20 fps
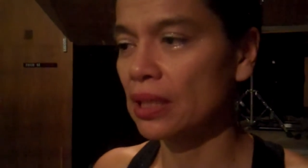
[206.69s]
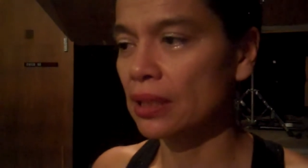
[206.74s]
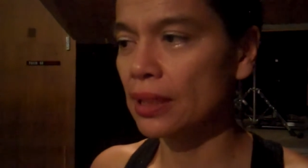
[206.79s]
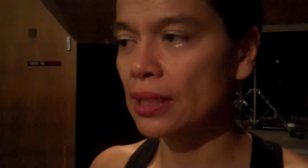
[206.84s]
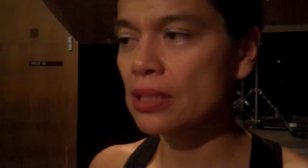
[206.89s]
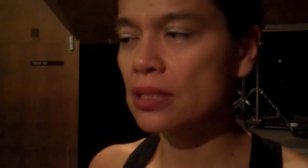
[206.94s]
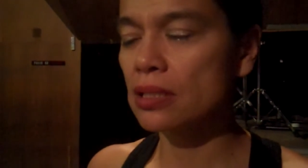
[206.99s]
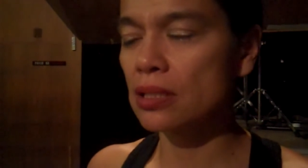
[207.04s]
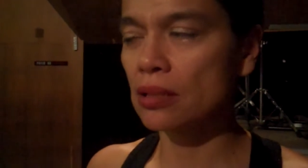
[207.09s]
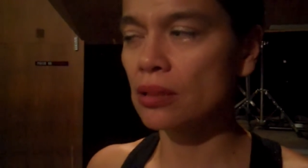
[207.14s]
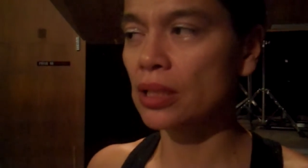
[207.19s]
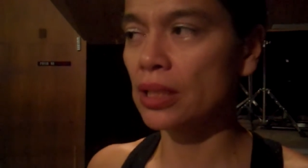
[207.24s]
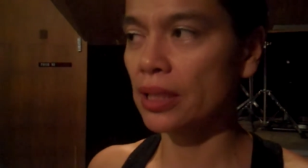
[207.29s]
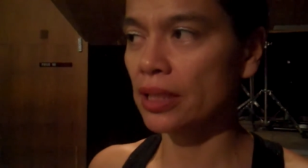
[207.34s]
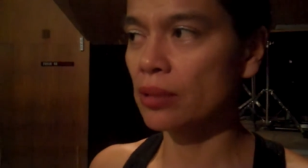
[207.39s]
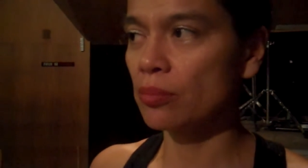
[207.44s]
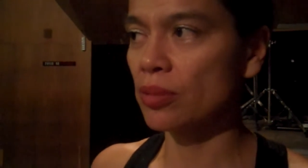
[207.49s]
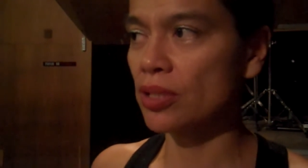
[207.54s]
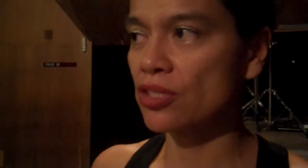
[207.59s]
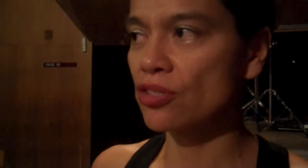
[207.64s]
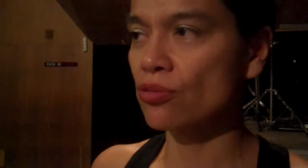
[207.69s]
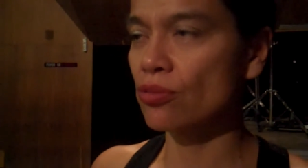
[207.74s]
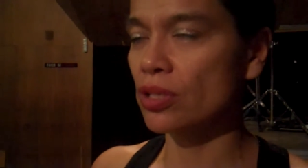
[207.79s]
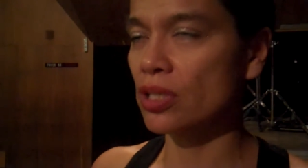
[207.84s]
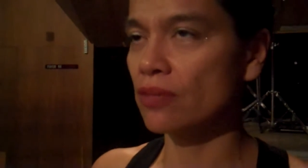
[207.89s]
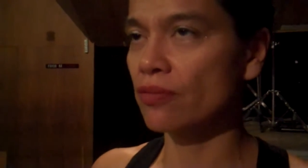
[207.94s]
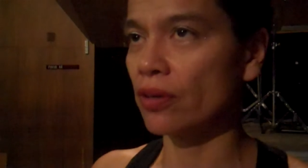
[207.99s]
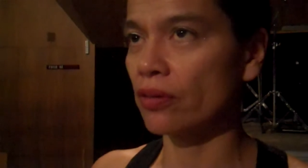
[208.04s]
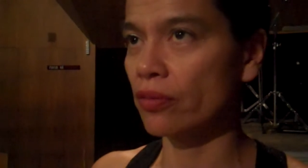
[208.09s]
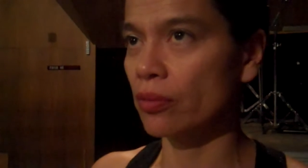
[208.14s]
That's Cribles is
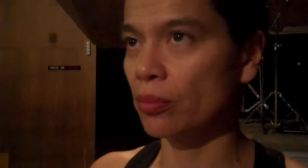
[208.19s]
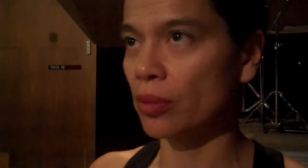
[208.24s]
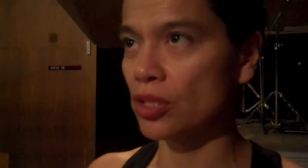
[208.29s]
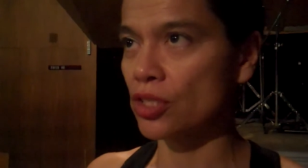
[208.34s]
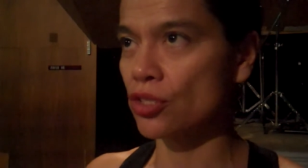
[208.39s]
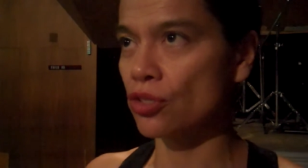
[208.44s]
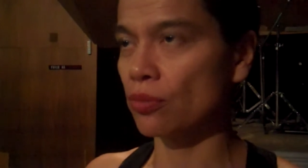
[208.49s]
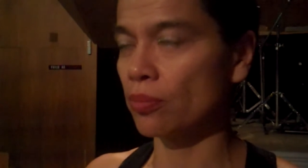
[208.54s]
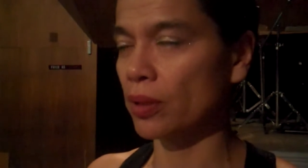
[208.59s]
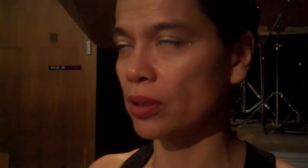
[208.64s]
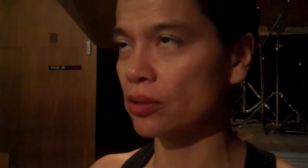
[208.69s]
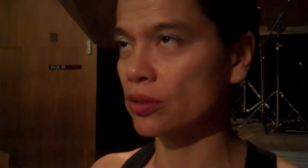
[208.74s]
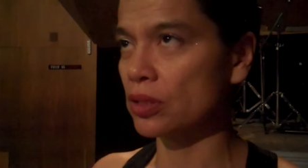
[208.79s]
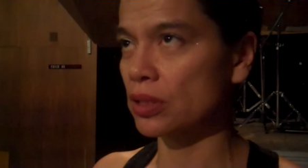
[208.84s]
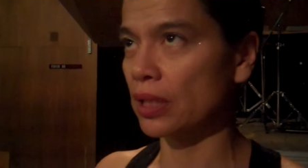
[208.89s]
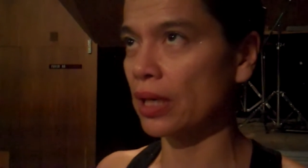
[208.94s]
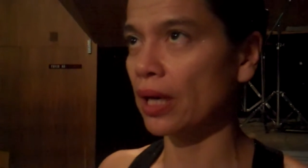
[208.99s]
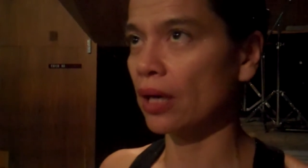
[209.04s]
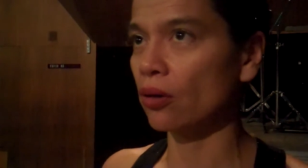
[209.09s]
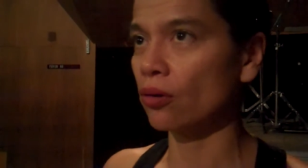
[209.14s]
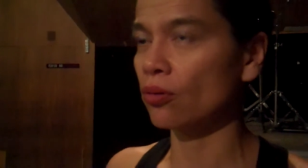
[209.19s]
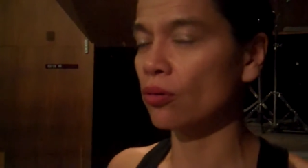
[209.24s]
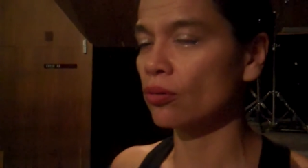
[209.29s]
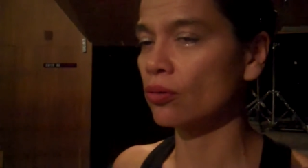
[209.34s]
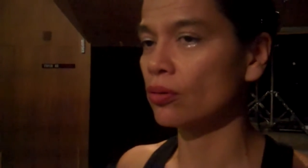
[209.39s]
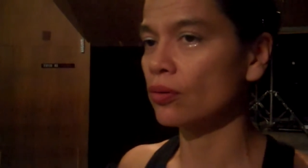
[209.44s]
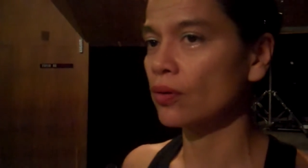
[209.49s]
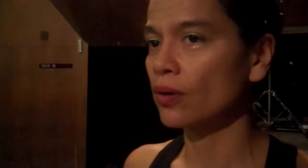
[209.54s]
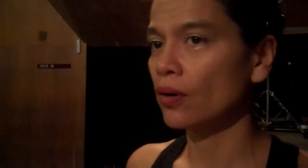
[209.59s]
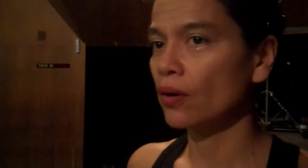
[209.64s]
really very much about
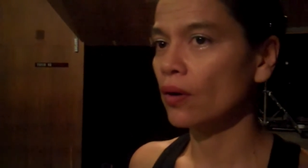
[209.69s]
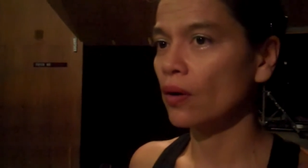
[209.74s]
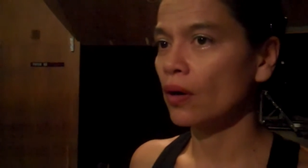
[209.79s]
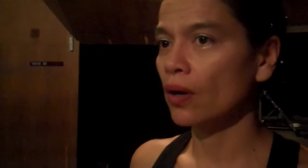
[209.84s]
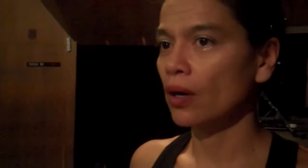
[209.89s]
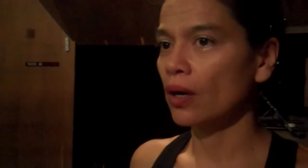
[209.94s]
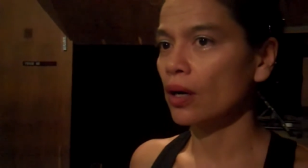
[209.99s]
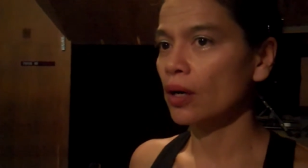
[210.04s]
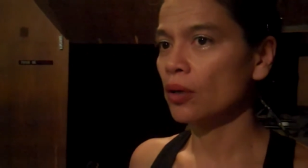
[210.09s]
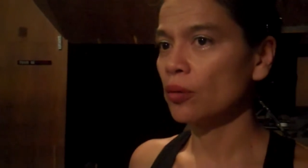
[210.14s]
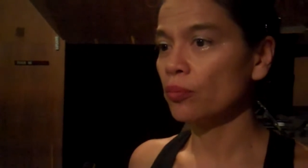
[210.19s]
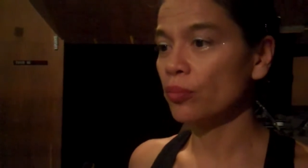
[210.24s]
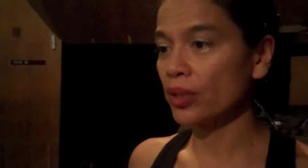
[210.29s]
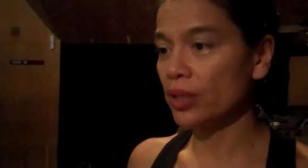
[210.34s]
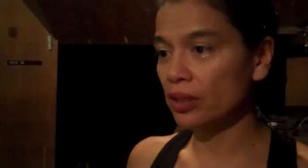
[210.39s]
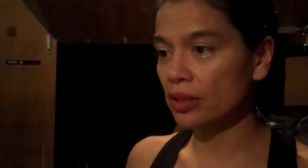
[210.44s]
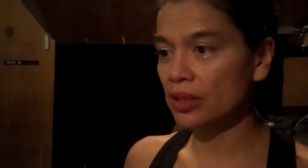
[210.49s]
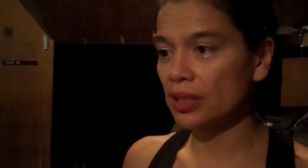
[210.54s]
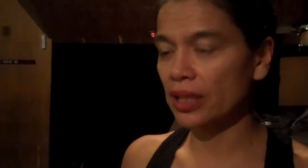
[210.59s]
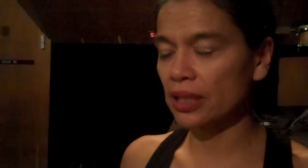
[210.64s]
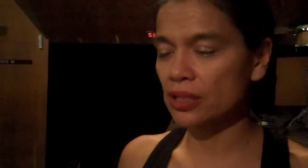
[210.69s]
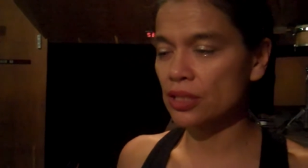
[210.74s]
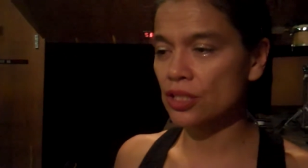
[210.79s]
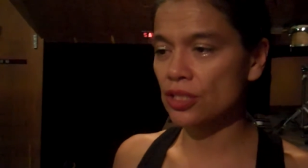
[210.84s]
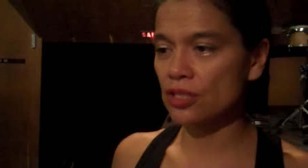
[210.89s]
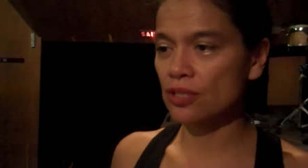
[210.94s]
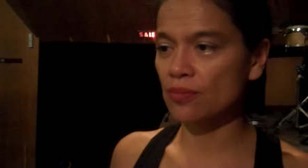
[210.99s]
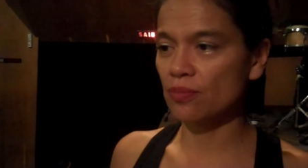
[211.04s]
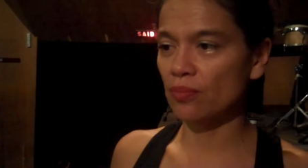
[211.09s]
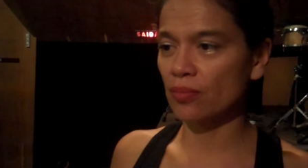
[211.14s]
how being
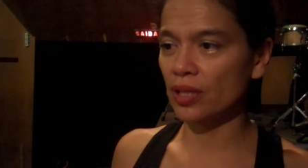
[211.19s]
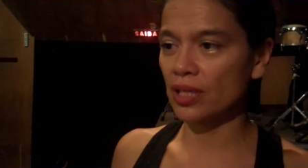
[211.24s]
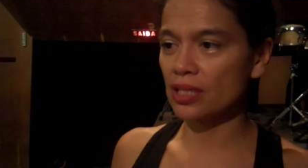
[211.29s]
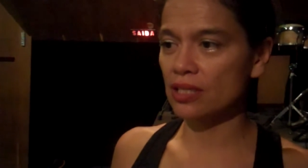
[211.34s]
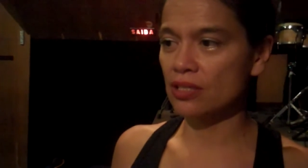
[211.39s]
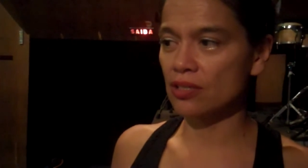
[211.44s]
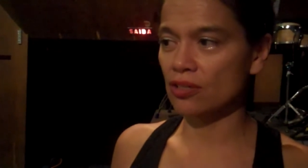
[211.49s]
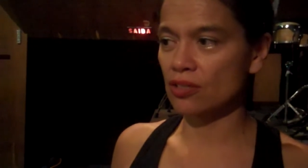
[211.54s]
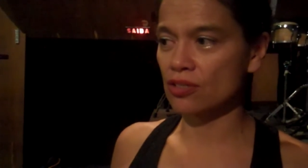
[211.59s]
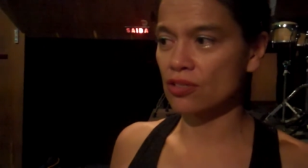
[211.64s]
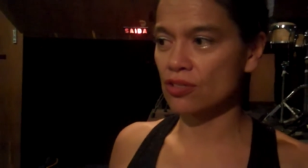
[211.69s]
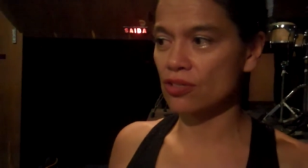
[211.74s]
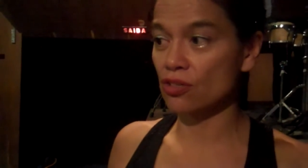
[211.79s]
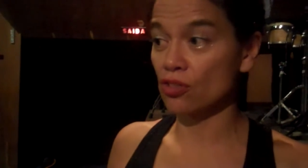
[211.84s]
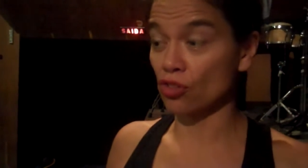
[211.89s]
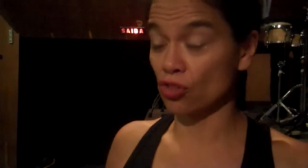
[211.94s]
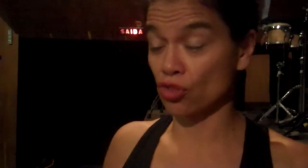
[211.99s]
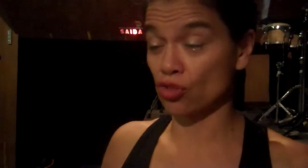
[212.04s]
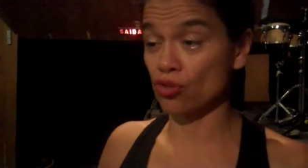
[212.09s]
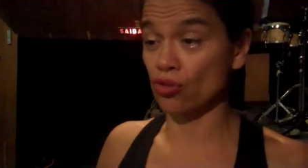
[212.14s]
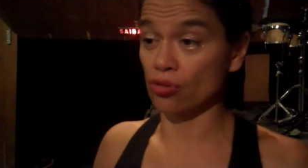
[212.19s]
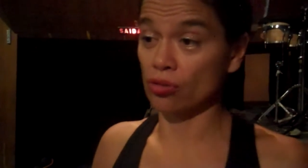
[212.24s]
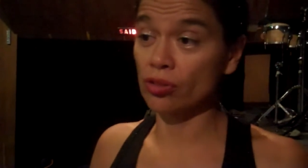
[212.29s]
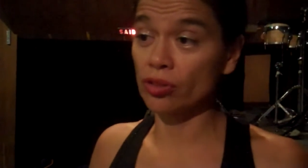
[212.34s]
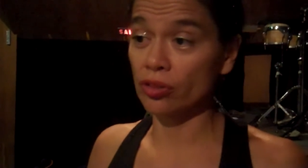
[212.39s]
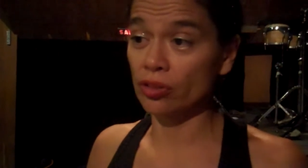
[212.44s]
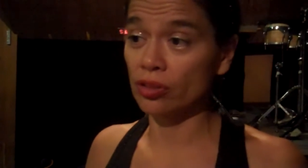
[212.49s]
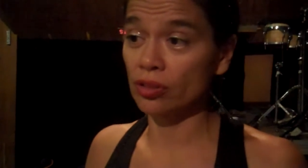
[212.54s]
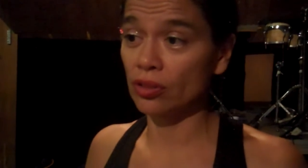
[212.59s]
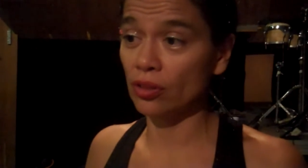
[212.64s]
attached makes us
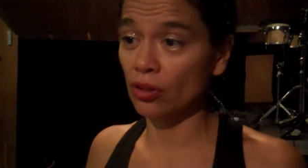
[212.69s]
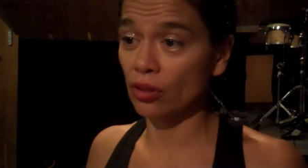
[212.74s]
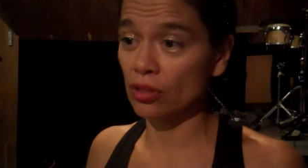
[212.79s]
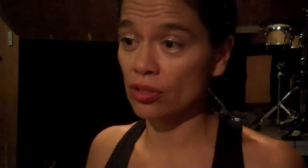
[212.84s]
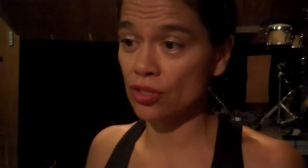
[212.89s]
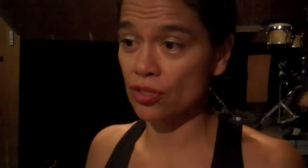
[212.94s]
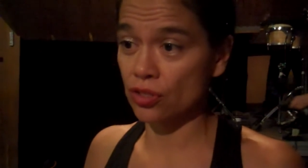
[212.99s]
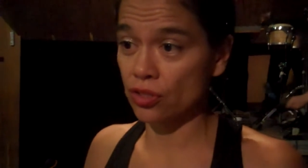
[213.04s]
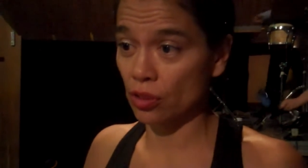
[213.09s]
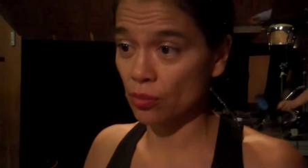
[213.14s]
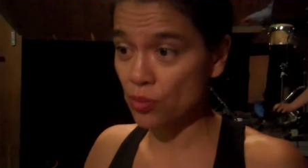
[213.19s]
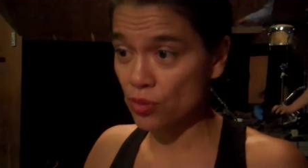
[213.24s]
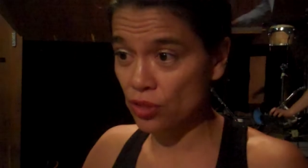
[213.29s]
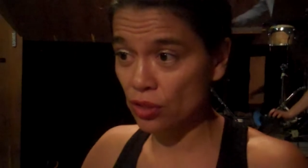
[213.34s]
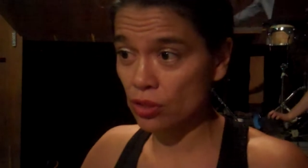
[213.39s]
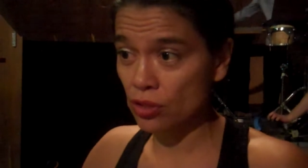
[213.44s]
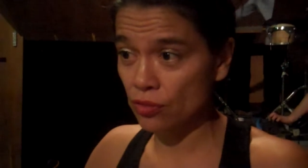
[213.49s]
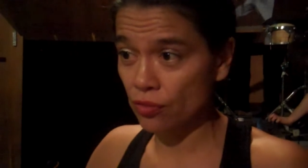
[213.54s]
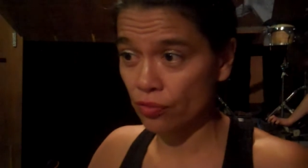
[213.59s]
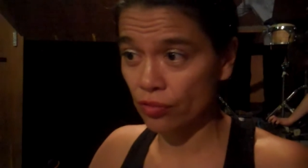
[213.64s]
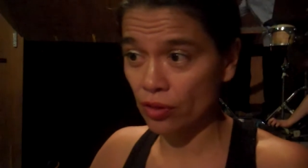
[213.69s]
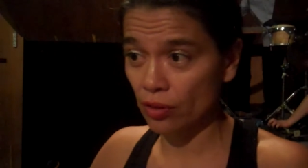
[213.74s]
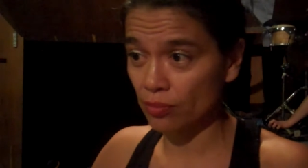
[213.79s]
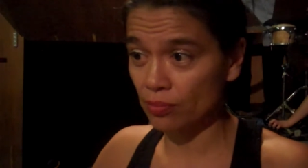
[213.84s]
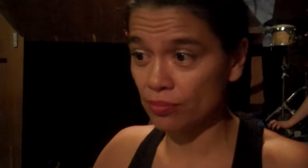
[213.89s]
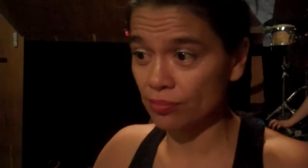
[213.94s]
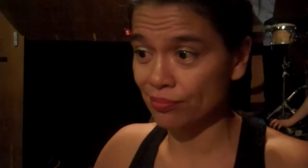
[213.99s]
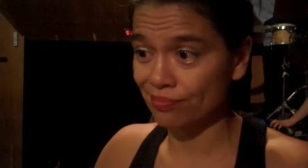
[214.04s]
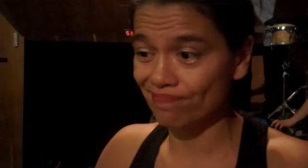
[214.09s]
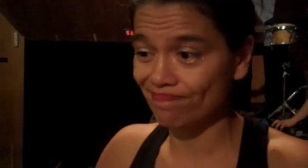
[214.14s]
stronger or stops us
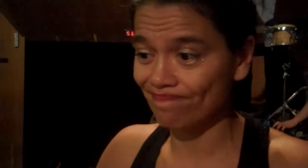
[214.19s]
from